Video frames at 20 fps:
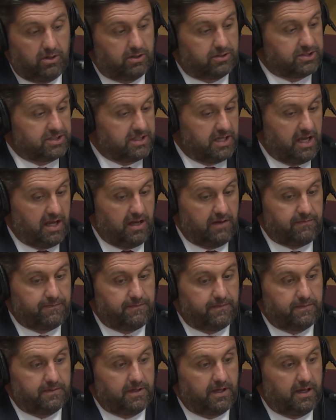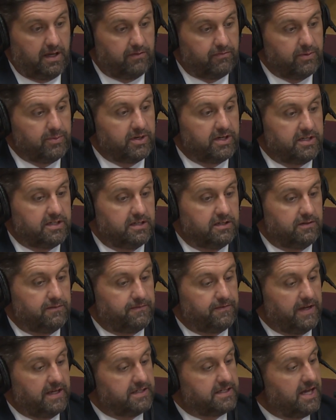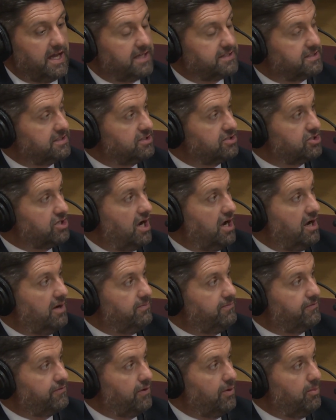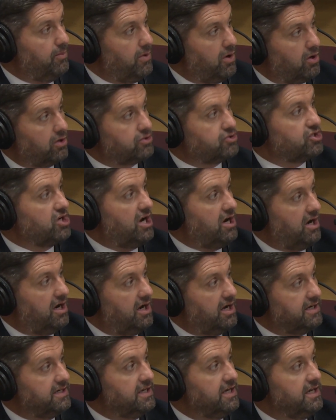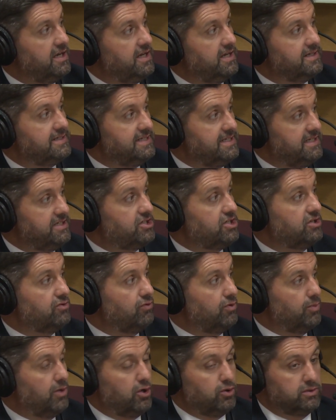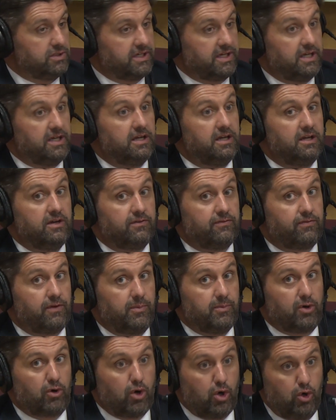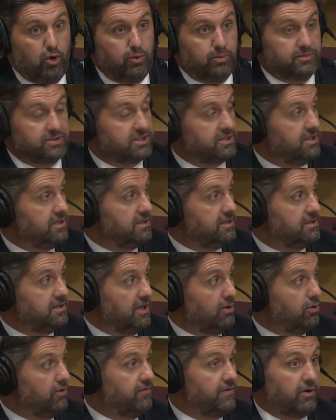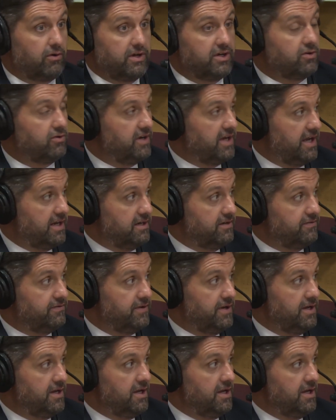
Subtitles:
our staff, everybody did a fantastic job from March on teaching remotely from their homes. They were very creative.